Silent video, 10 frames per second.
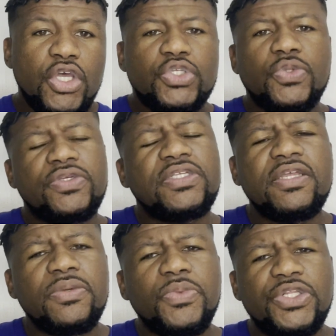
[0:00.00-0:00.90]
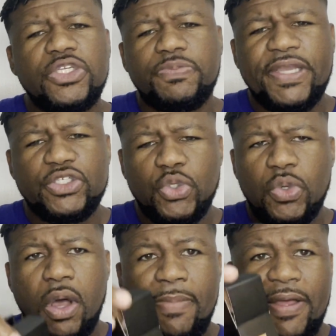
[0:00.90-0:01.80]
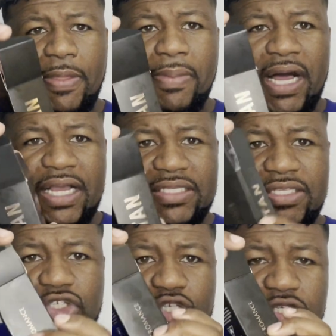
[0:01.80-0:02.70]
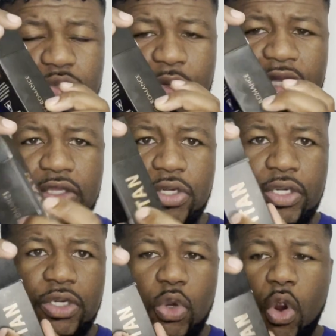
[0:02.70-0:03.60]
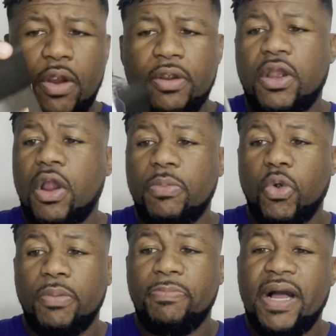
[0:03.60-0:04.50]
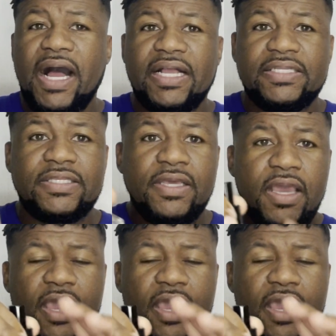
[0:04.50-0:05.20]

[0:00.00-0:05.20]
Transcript: So there's nothing really special about the box. It's just a regular cardboard box.